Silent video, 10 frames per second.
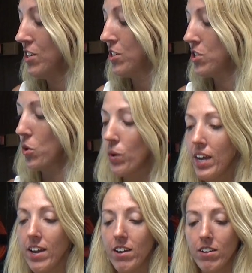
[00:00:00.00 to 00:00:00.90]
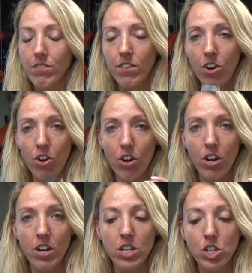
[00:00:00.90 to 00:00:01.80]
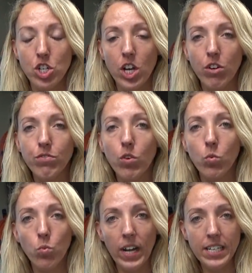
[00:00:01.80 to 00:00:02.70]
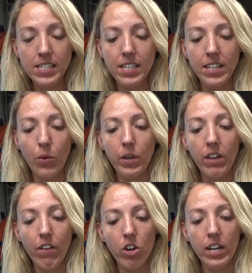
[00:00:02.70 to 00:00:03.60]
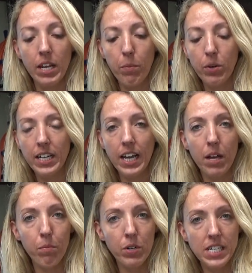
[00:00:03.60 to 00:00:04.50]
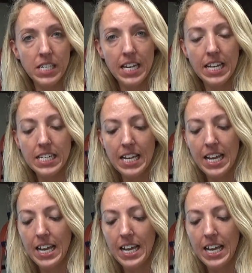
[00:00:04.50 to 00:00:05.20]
So we have our shelf rest that we've already pre-cut, pre-stained.